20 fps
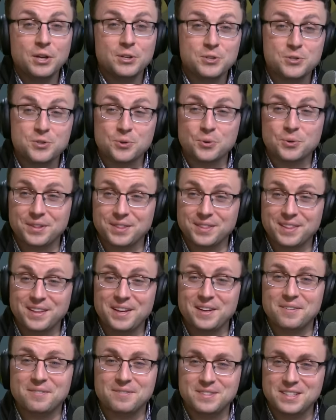Jordan
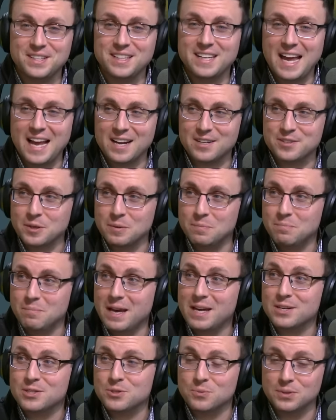Love did actually
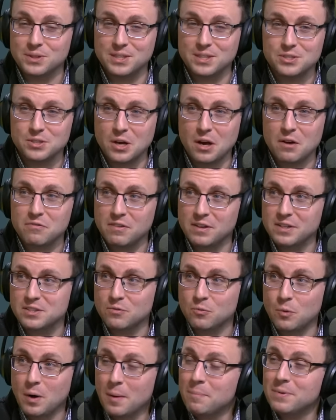mesh with these
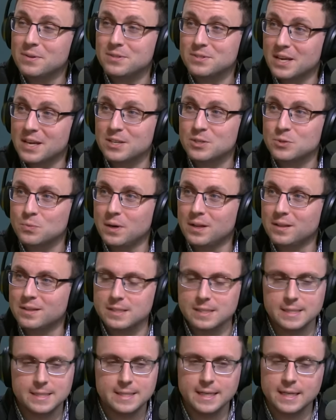offensive weapons as well as
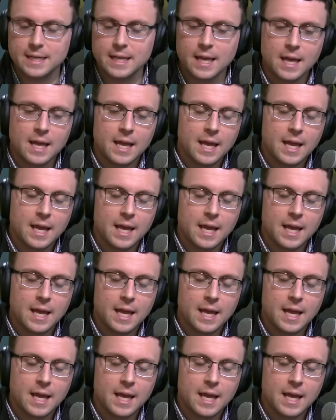he did.